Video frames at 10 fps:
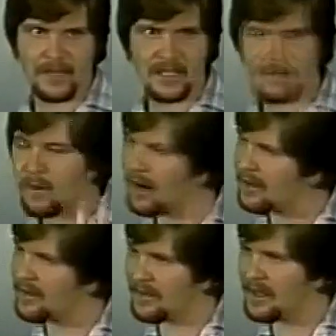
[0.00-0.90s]
This is
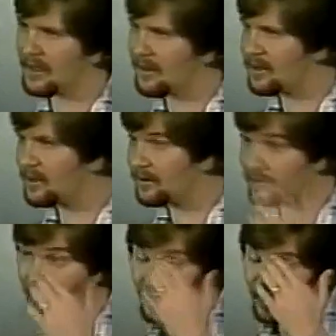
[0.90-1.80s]
part of the thing that we do
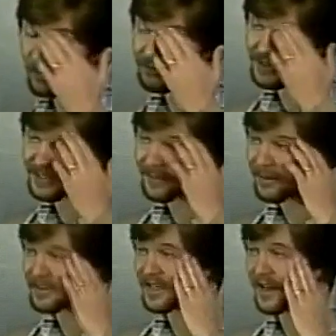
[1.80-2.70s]
when we get all dressed up on